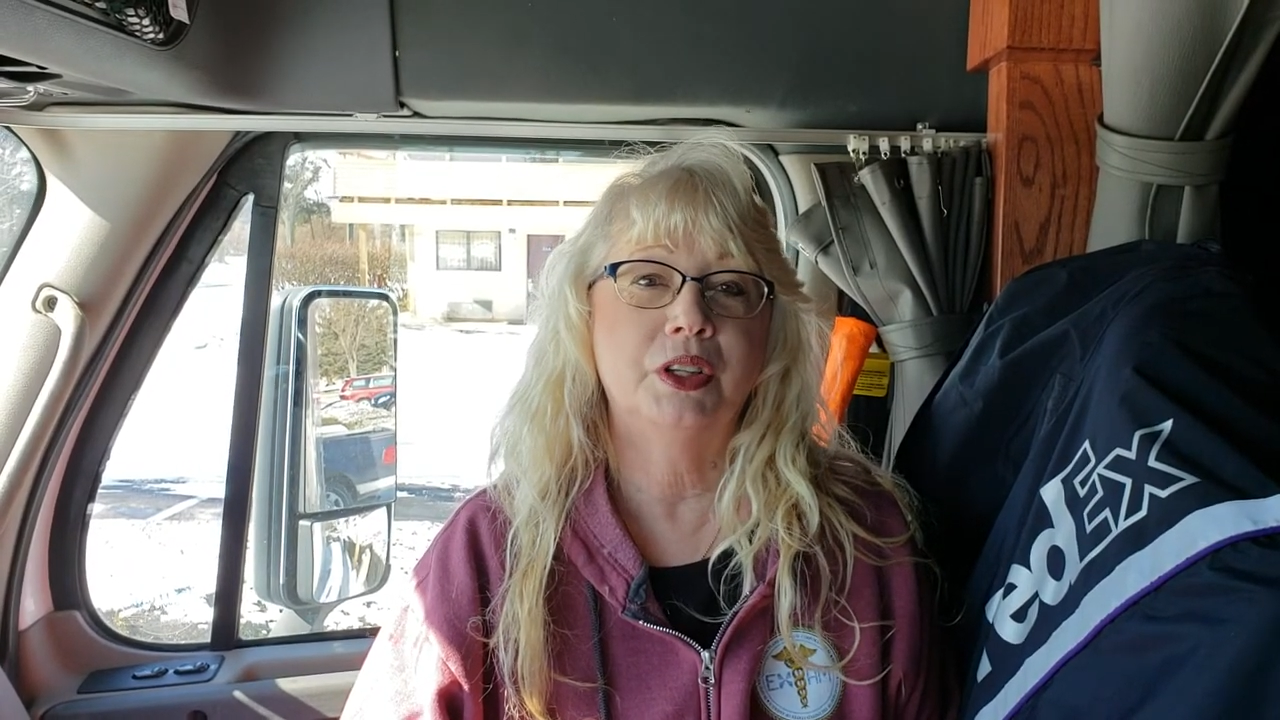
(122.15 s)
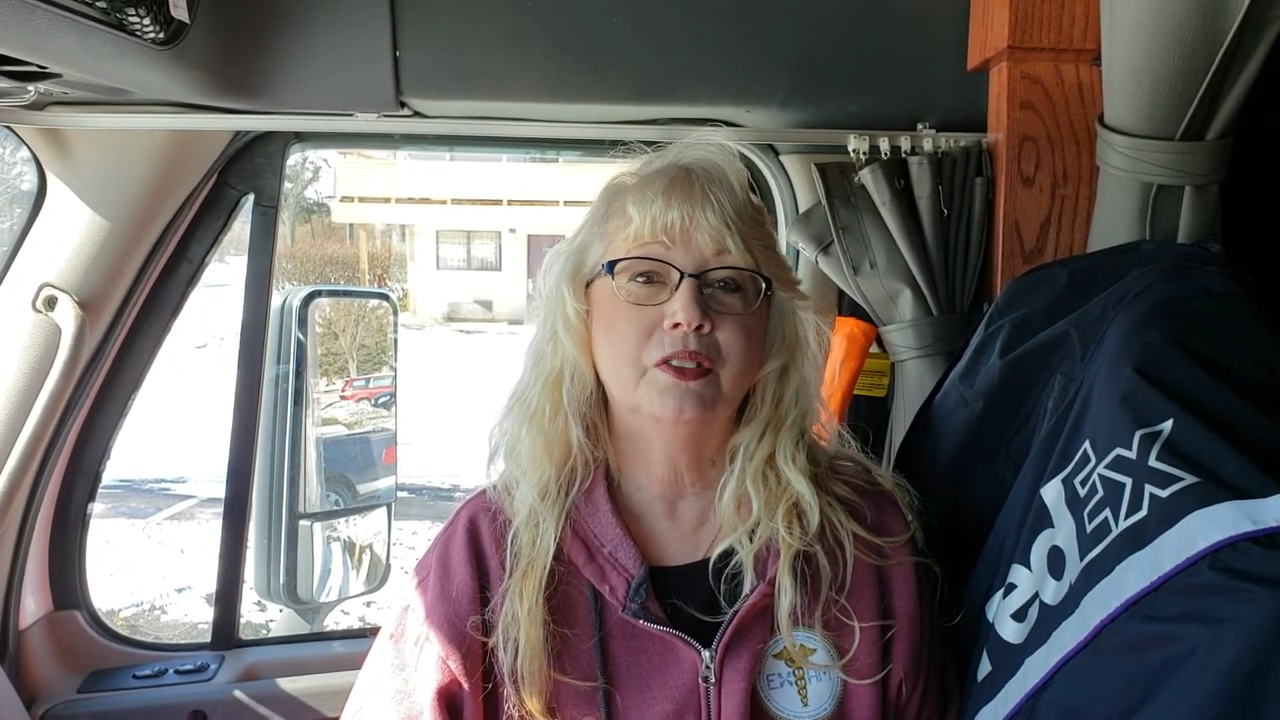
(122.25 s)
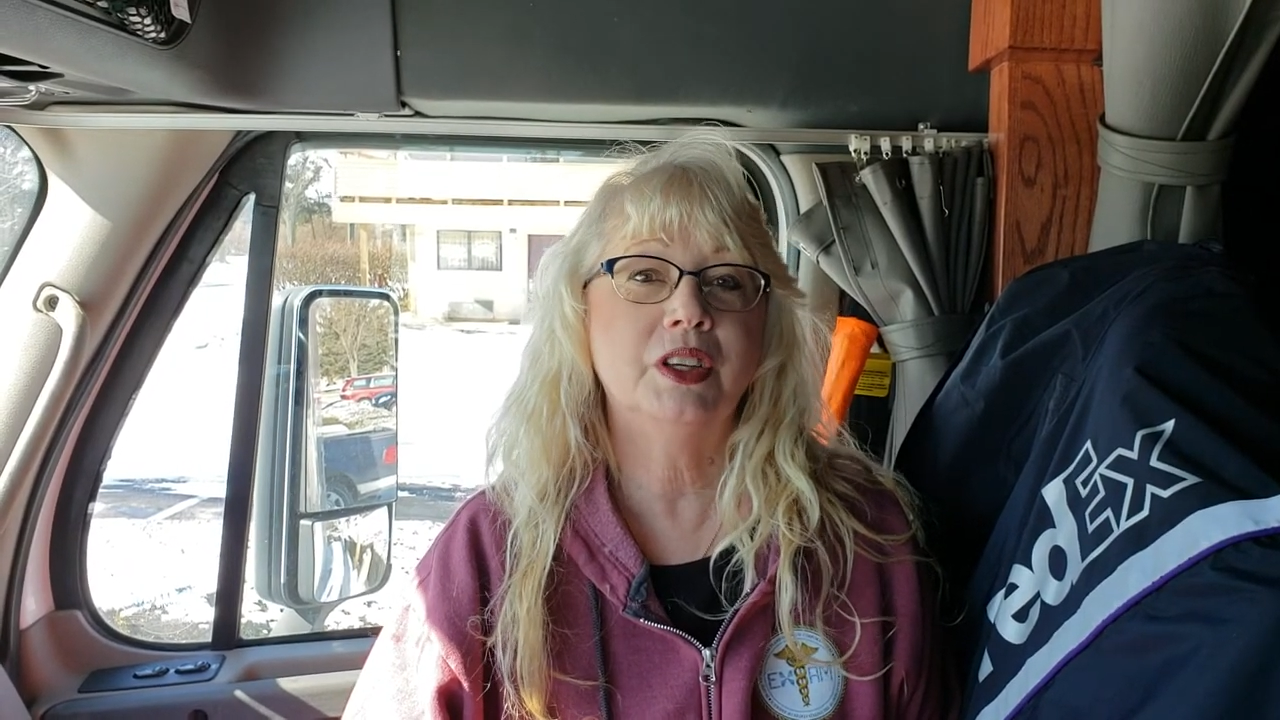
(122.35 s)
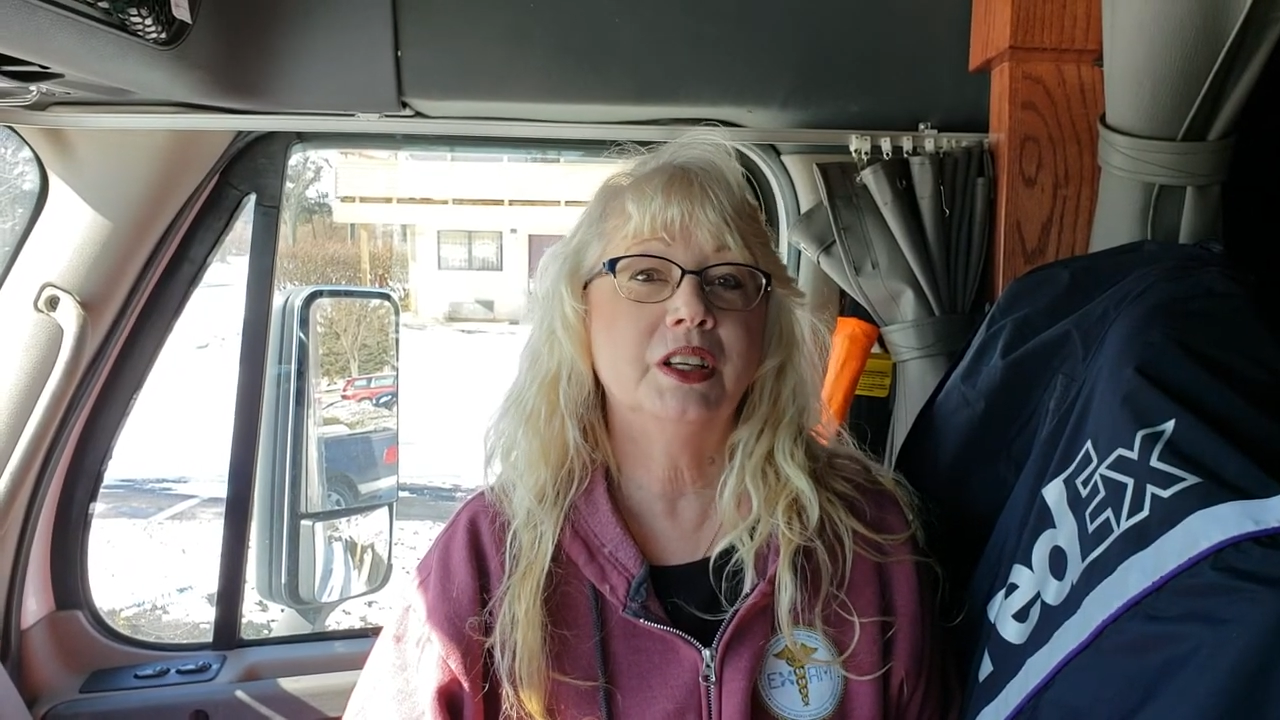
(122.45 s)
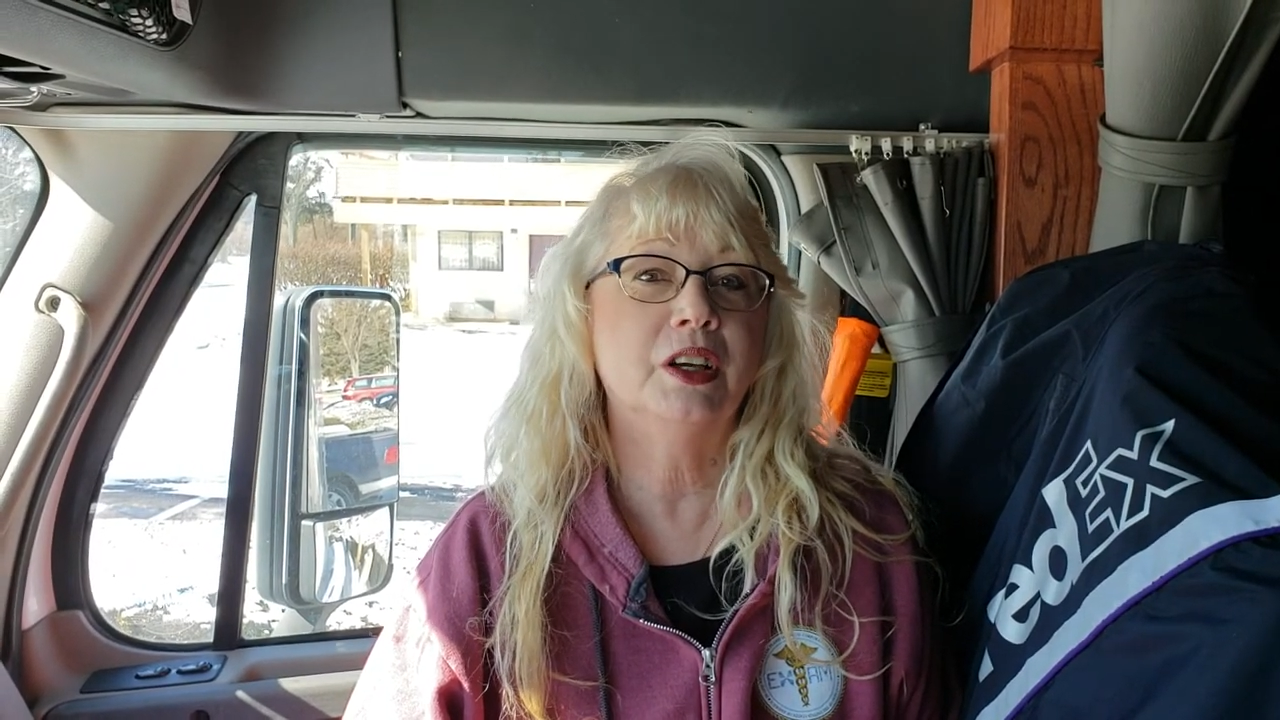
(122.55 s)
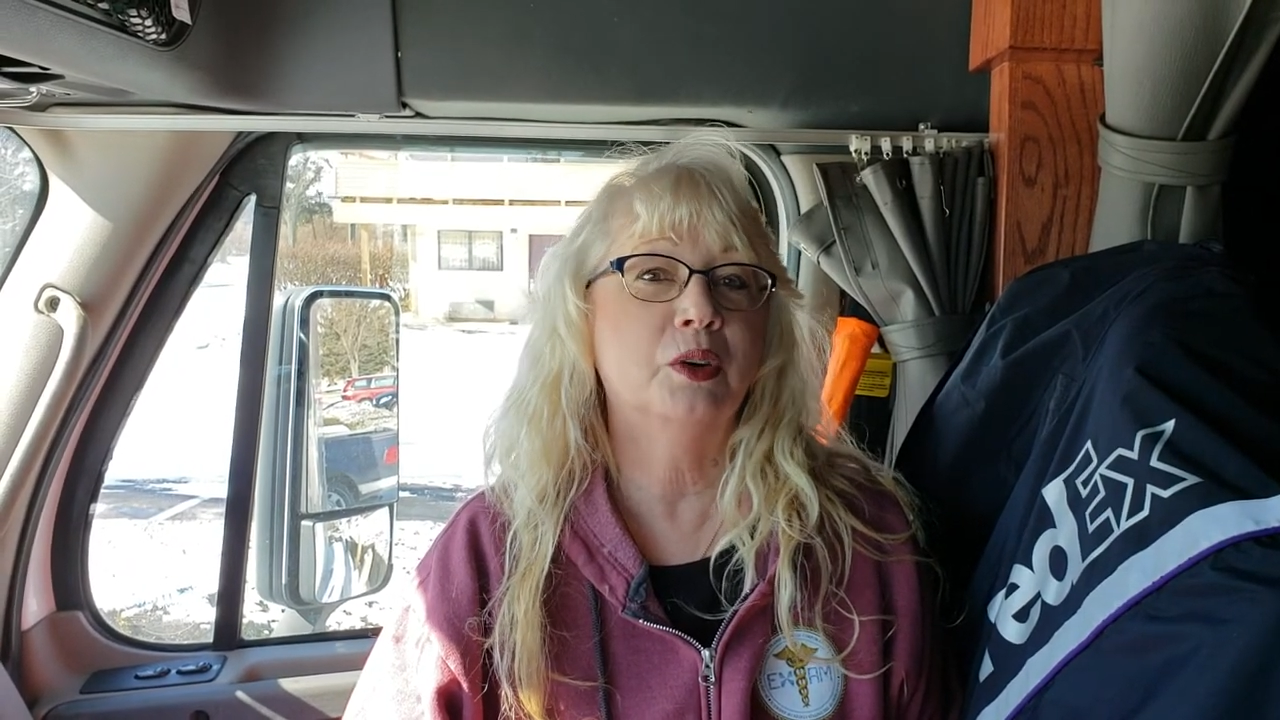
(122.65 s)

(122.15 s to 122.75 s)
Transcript: the video